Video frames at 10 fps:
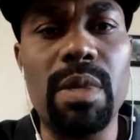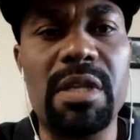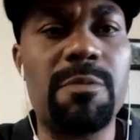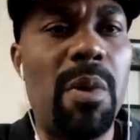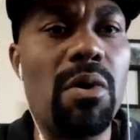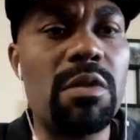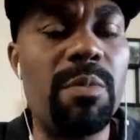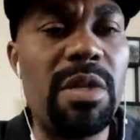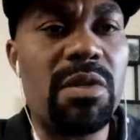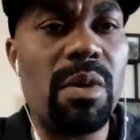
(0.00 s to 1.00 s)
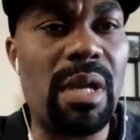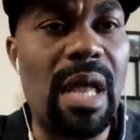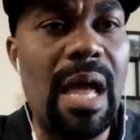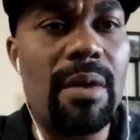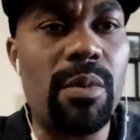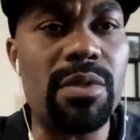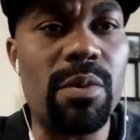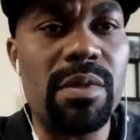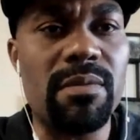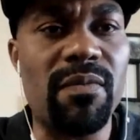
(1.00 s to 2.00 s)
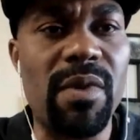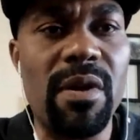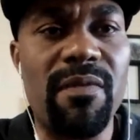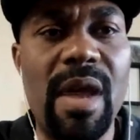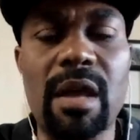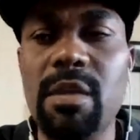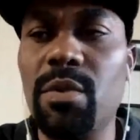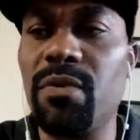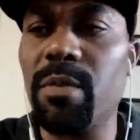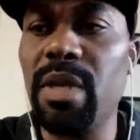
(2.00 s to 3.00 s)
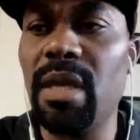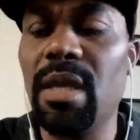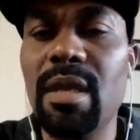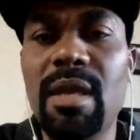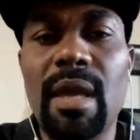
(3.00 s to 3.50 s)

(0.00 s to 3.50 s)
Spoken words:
exposed me to a lot, which was very valuable for me.